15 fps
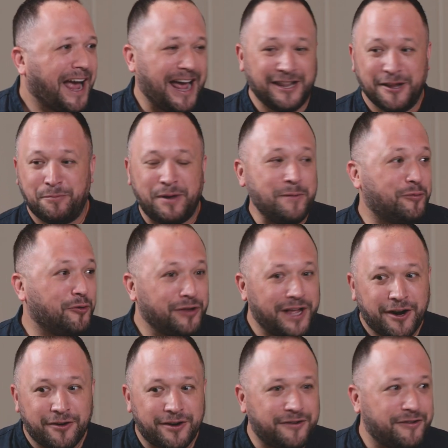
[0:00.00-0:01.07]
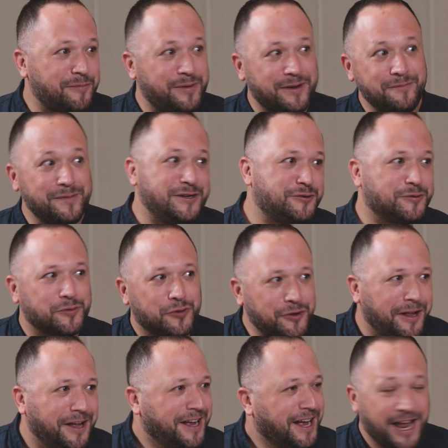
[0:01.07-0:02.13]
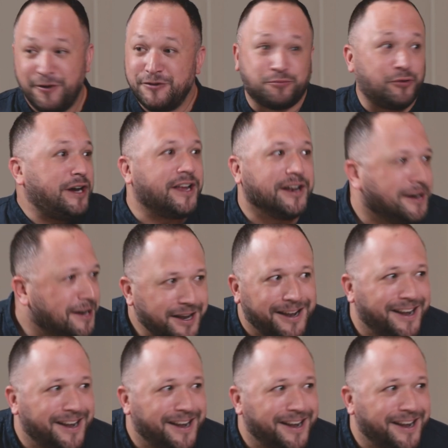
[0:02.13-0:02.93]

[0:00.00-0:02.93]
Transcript: and the people there are a bit miserable. It was brilliant,